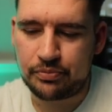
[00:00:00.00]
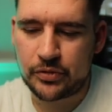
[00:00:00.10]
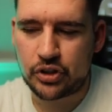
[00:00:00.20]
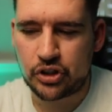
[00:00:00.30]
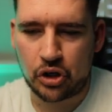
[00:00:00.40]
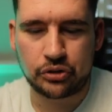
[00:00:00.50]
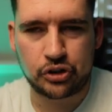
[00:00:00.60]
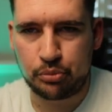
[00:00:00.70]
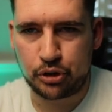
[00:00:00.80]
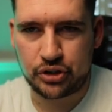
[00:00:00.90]
So there's not
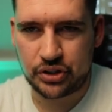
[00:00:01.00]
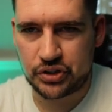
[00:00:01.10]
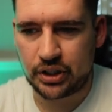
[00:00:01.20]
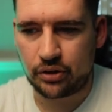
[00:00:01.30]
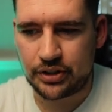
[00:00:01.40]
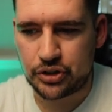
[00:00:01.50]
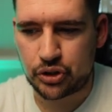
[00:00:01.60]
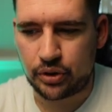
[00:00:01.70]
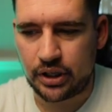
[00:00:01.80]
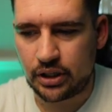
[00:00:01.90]
too much to see on this
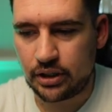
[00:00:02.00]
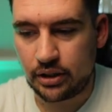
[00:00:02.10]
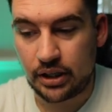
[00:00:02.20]
screen.